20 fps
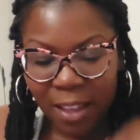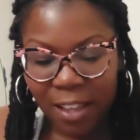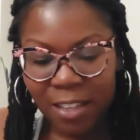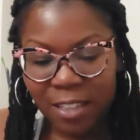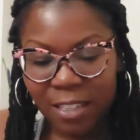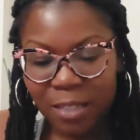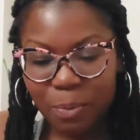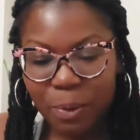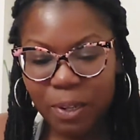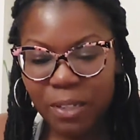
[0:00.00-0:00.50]

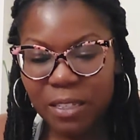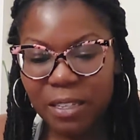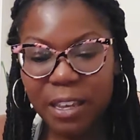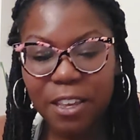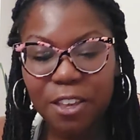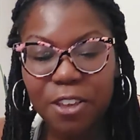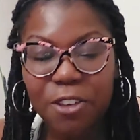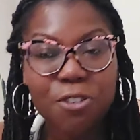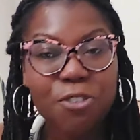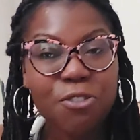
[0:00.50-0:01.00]
Spirit's like,
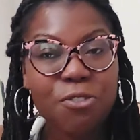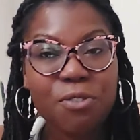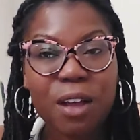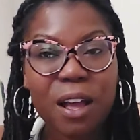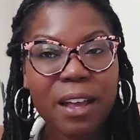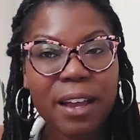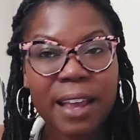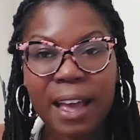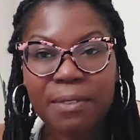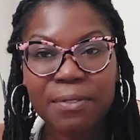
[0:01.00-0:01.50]
you do
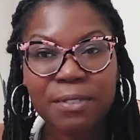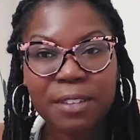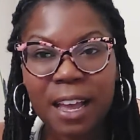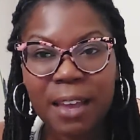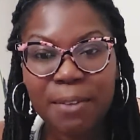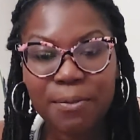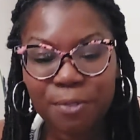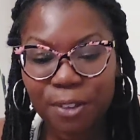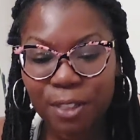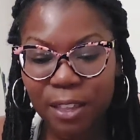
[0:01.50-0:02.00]
not have
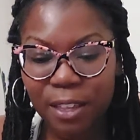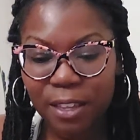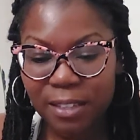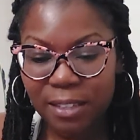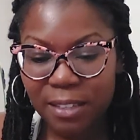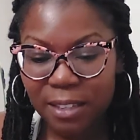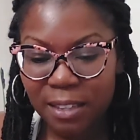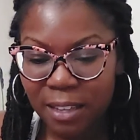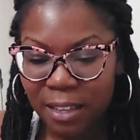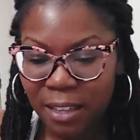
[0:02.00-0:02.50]
time for this.